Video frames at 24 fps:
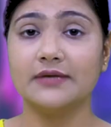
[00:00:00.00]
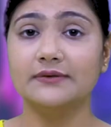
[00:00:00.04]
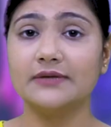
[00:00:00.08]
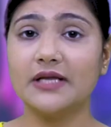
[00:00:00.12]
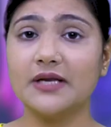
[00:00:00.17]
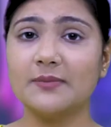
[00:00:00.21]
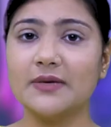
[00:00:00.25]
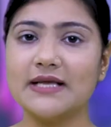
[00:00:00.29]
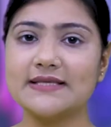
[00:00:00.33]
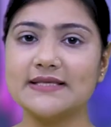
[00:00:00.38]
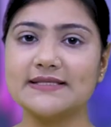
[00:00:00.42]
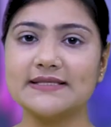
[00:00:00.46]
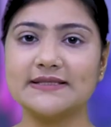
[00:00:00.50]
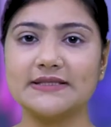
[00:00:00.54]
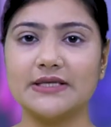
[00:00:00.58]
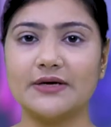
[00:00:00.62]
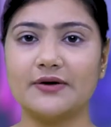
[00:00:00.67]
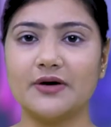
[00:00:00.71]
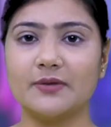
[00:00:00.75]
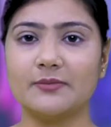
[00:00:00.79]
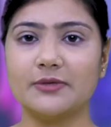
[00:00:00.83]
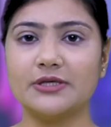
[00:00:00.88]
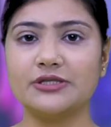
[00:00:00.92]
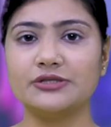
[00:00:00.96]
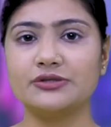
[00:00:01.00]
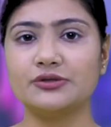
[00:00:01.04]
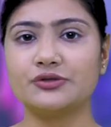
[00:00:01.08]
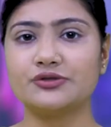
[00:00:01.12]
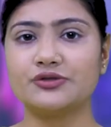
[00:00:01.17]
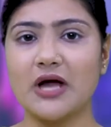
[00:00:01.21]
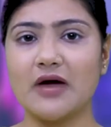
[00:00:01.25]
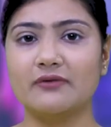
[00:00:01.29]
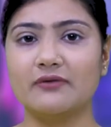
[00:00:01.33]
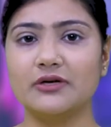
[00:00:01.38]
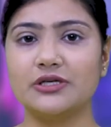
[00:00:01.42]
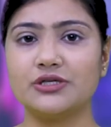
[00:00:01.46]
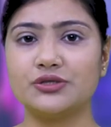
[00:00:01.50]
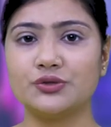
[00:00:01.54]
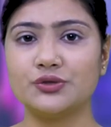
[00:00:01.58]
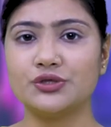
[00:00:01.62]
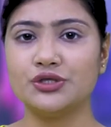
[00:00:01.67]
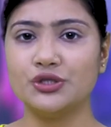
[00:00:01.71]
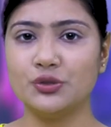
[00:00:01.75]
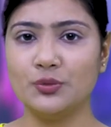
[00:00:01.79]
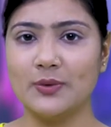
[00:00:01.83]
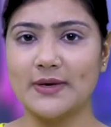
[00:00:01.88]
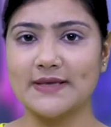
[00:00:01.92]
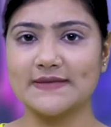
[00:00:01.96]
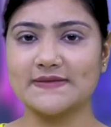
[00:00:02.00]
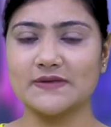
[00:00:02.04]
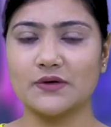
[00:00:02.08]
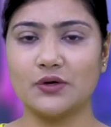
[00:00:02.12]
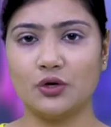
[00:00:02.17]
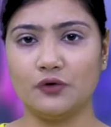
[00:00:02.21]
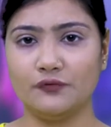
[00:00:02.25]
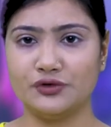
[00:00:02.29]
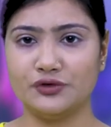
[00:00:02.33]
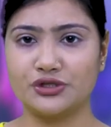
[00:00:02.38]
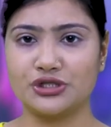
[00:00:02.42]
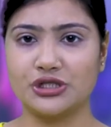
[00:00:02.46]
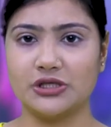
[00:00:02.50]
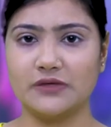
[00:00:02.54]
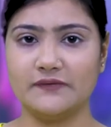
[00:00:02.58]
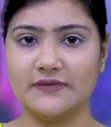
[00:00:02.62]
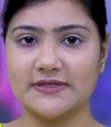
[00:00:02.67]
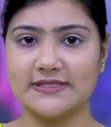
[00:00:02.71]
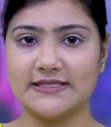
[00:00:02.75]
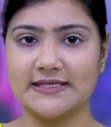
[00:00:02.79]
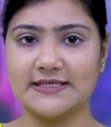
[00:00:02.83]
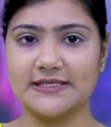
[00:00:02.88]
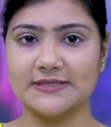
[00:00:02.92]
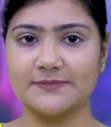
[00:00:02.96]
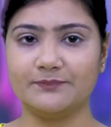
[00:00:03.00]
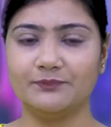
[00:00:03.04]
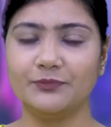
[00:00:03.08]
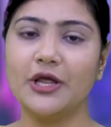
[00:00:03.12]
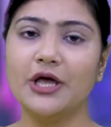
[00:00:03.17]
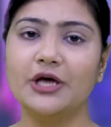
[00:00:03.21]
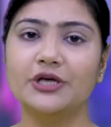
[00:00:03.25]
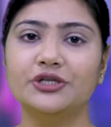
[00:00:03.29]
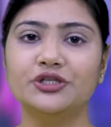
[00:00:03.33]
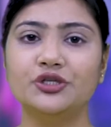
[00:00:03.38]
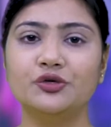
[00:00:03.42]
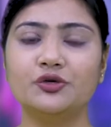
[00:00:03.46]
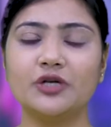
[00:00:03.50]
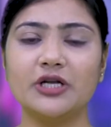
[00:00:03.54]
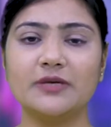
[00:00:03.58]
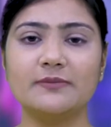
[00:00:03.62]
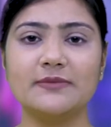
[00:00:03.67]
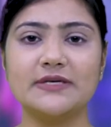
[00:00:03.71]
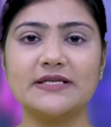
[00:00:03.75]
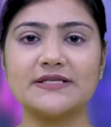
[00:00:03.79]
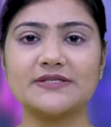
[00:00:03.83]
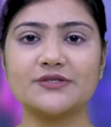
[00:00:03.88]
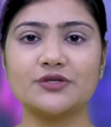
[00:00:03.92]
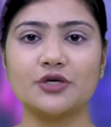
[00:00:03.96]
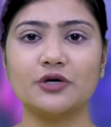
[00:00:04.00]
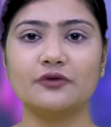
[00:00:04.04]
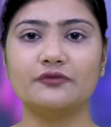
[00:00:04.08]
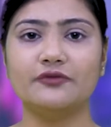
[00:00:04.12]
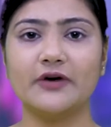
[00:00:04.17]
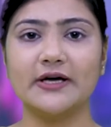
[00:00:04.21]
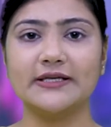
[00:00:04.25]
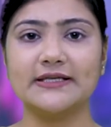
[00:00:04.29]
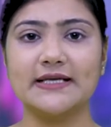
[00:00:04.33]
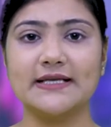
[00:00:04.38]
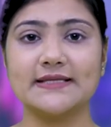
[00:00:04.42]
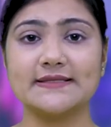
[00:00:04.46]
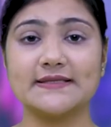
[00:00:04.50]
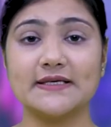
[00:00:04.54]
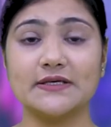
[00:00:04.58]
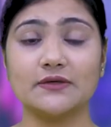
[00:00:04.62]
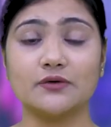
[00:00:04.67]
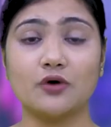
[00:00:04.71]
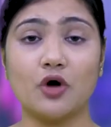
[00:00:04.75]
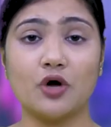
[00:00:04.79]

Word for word: Nirmala Sitharaman to travel to US on official visit. Union Minister of Finance and